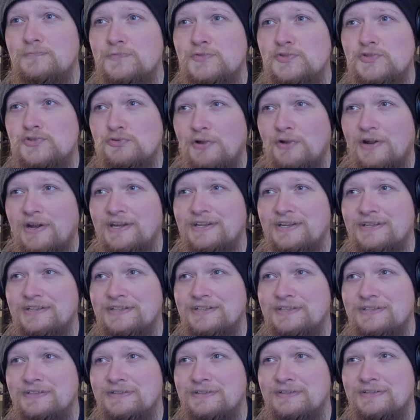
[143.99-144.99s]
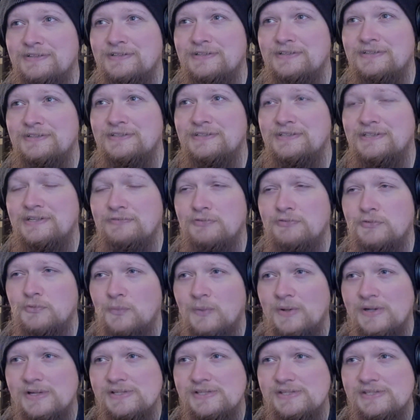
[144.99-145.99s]
trying different
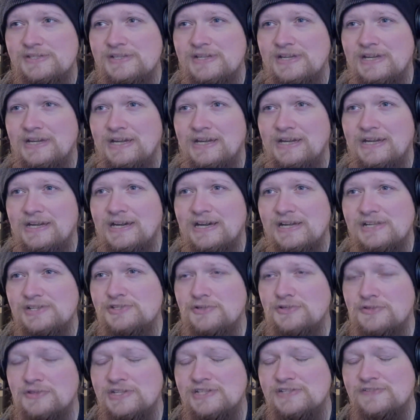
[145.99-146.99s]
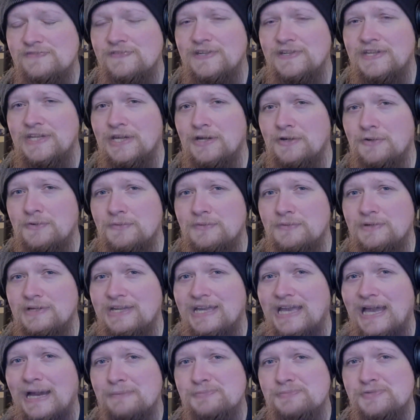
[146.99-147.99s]
ways, and so this video
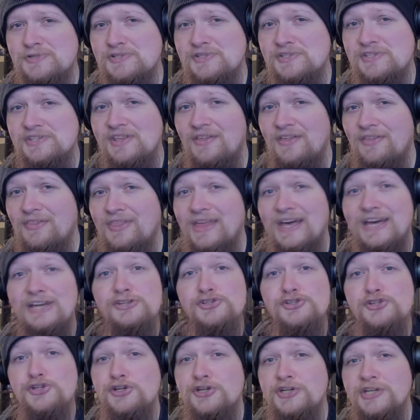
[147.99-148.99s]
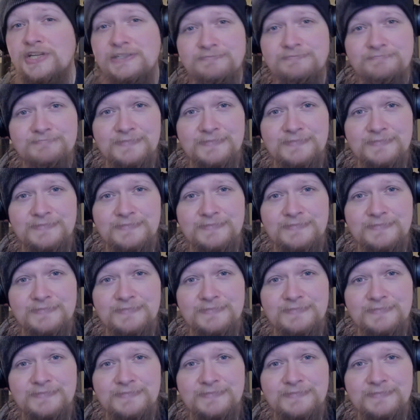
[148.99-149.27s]
captures that journey.